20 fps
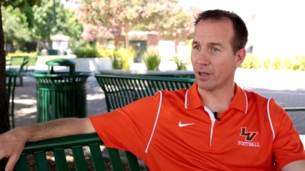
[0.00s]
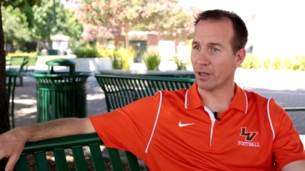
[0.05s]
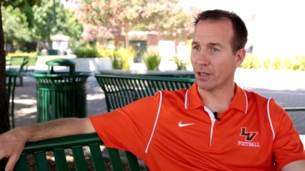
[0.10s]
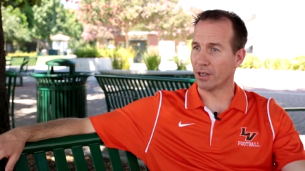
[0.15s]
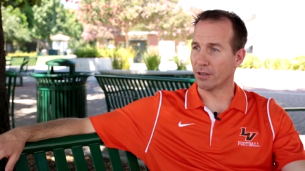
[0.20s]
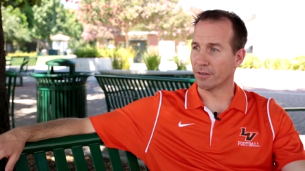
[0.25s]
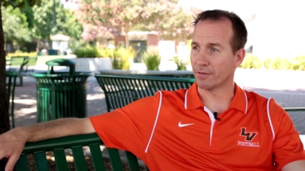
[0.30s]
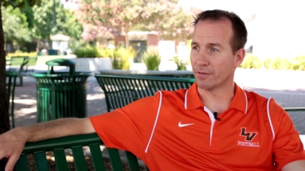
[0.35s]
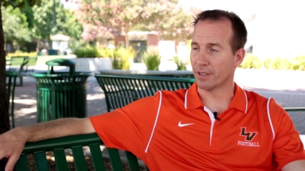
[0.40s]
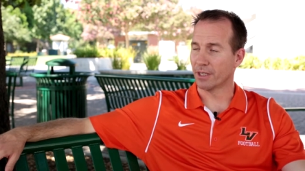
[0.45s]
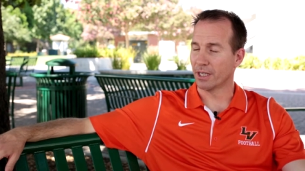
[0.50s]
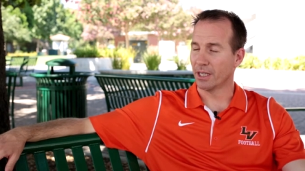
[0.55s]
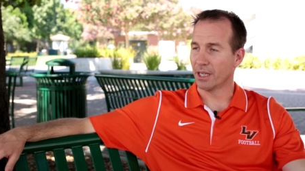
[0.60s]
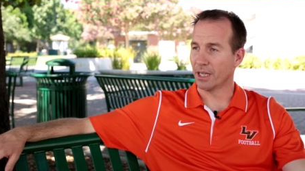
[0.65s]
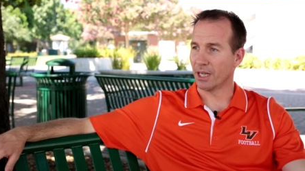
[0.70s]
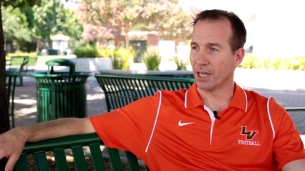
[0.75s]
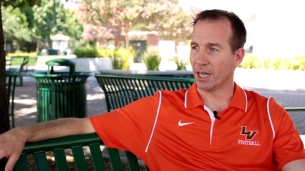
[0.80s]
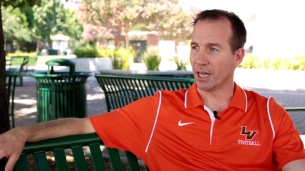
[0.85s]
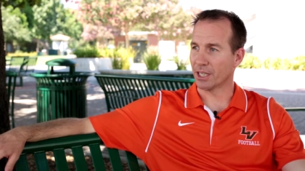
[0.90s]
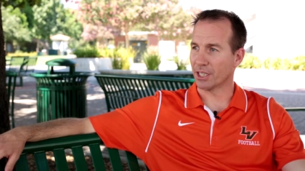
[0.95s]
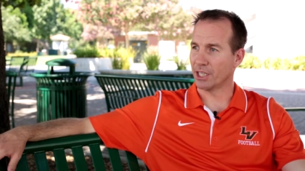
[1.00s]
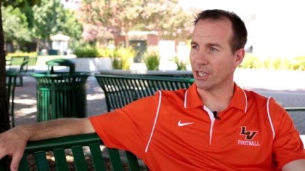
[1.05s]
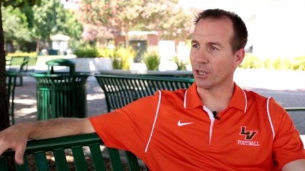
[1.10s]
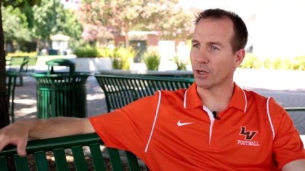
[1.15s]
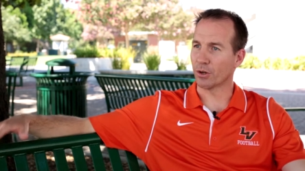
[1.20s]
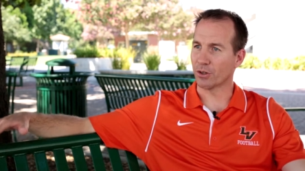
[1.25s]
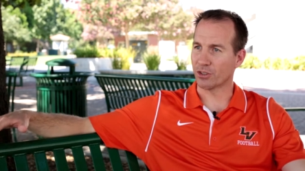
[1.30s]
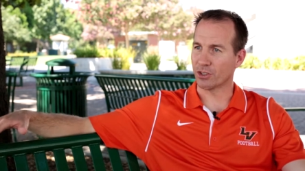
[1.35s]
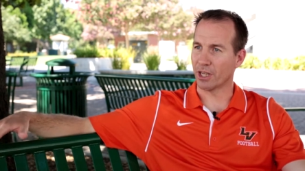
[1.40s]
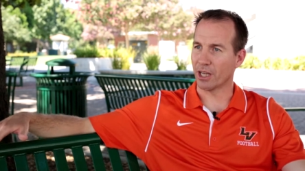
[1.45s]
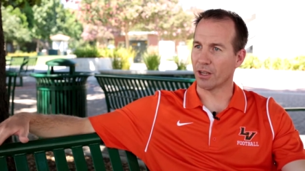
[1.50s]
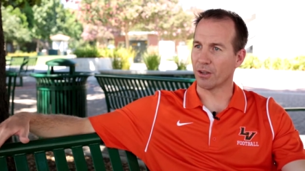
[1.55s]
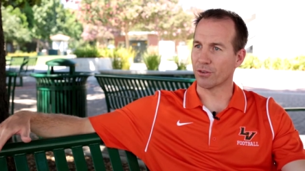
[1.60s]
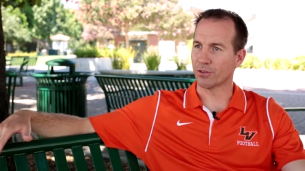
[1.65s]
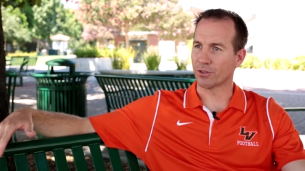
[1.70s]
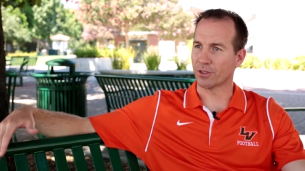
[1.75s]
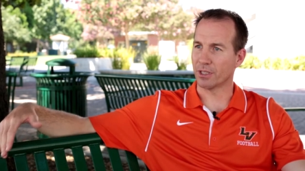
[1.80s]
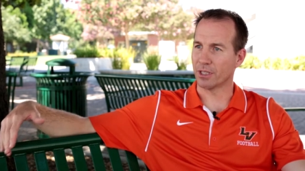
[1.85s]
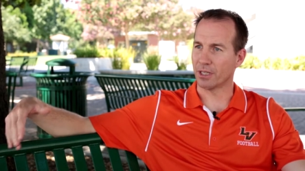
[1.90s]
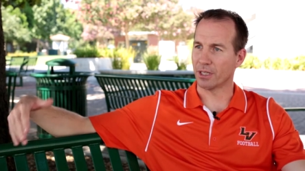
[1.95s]
of uh, getting
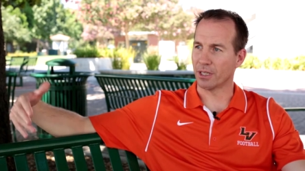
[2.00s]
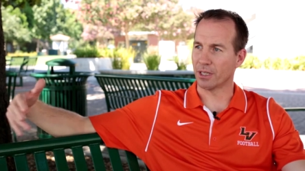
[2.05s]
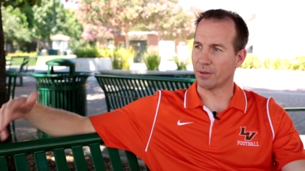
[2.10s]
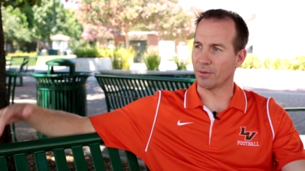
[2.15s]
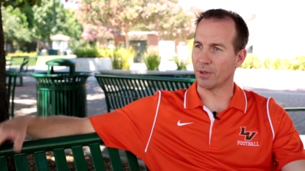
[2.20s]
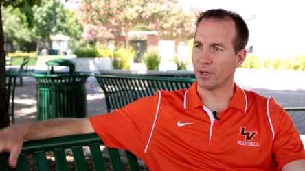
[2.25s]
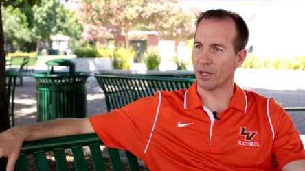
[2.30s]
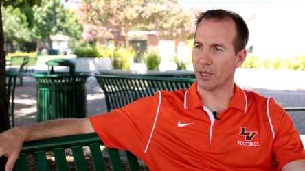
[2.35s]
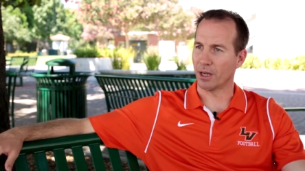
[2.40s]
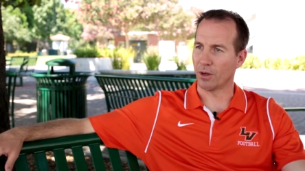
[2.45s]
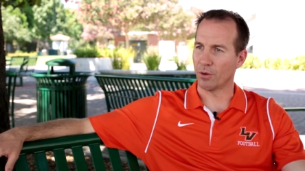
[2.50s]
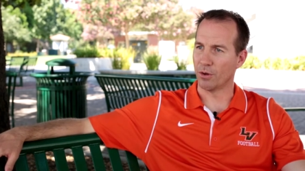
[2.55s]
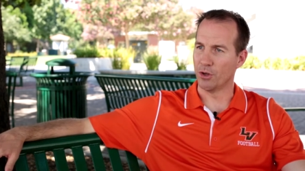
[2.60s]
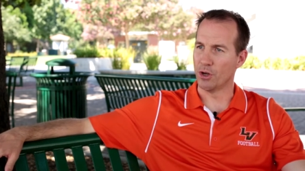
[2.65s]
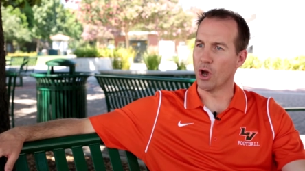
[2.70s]
ourselves uh,